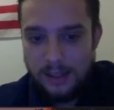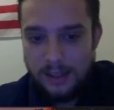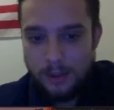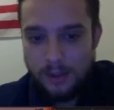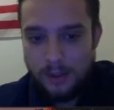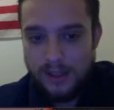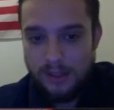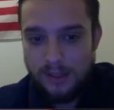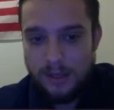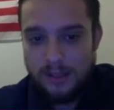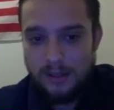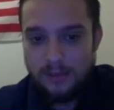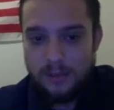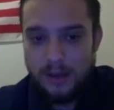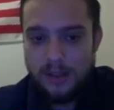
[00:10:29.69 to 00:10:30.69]
we're going to
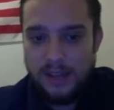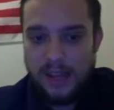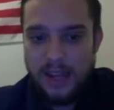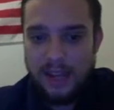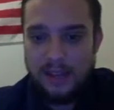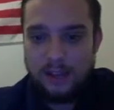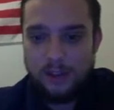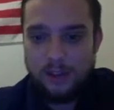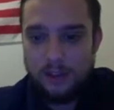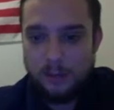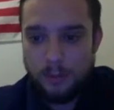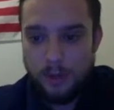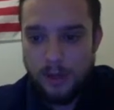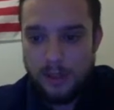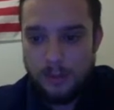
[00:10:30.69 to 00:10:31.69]
specify the age of the
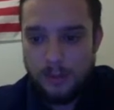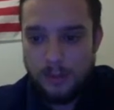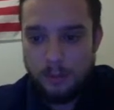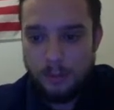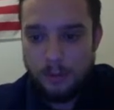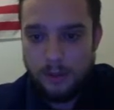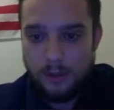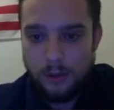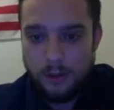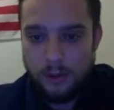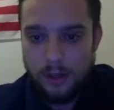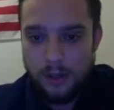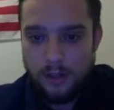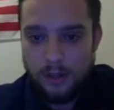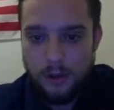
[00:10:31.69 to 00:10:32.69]
prospect that we're going to try
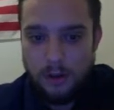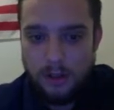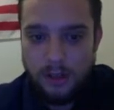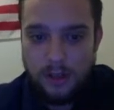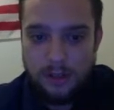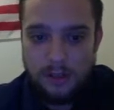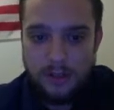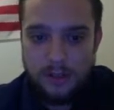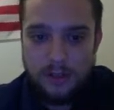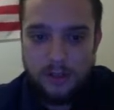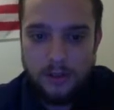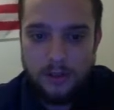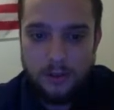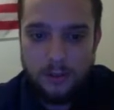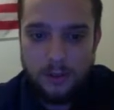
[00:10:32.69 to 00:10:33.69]
to target.
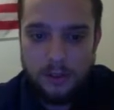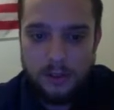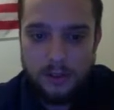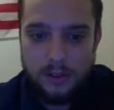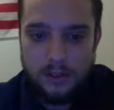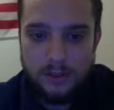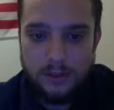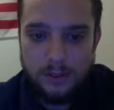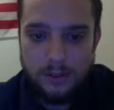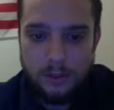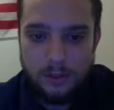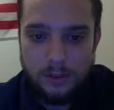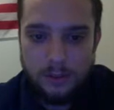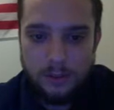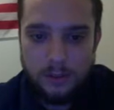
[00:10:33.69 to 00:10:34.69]
So let's
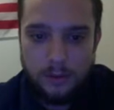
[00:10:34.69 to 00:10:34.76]
do